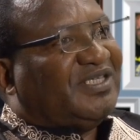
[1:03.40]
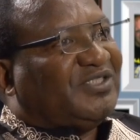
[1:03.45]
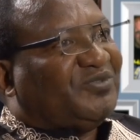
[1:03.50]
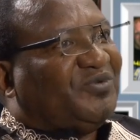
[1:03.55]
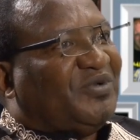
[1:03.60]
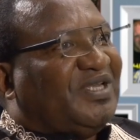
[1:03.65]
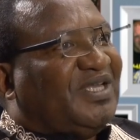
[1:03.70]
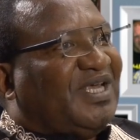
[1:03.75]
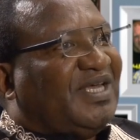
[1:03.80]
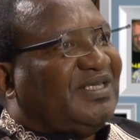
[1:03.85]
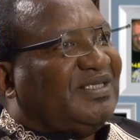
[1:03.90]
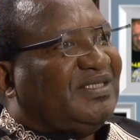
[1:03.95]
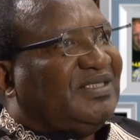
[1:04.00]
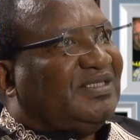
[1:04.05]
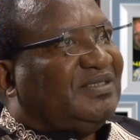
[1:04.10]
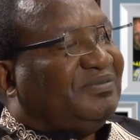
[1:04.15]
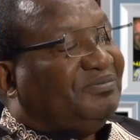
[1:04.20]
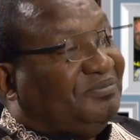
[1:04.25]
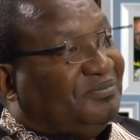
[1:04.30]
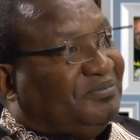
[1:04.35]
That's when
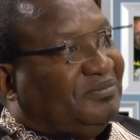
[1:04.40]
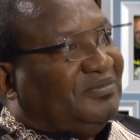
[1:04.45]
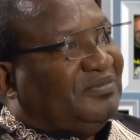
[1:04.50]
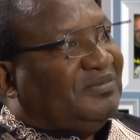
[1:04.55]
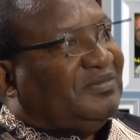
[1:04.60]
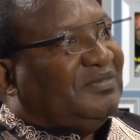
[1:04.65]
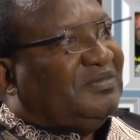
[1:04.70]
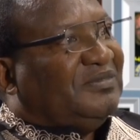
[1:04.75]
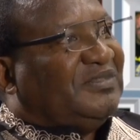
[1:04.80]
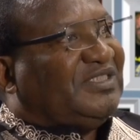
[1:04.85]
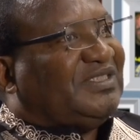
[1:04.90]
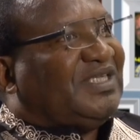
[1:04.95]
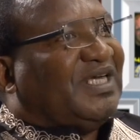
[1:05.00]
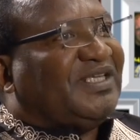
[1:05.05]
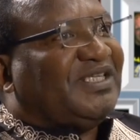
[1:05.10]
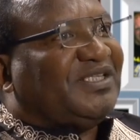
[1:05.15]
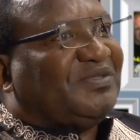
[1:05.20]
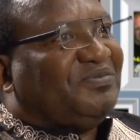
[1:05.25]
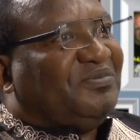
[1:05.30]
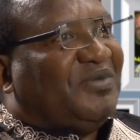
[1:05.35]
I
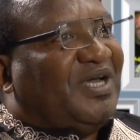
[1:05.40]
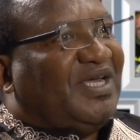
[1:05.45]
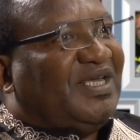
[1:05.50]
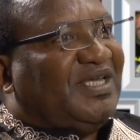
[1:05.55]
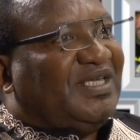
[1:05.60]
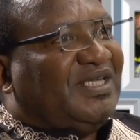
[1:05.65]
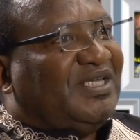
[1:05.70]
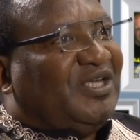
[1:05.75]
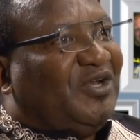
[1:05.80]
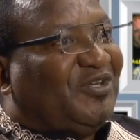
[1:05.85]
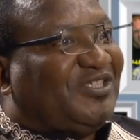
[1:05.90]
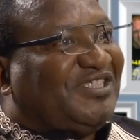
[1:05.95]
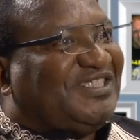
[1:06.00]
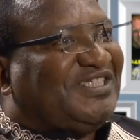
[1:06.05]
started my law